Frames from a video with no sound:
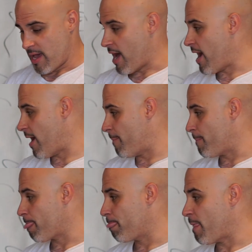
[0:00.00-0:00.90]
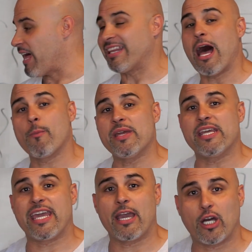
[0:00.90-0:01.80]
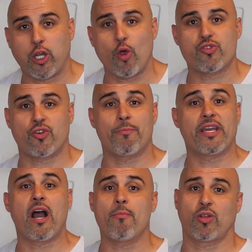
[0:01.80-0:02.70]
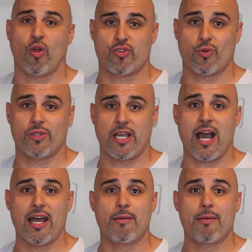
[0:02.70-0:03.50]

allow me to get closer and become closer with God,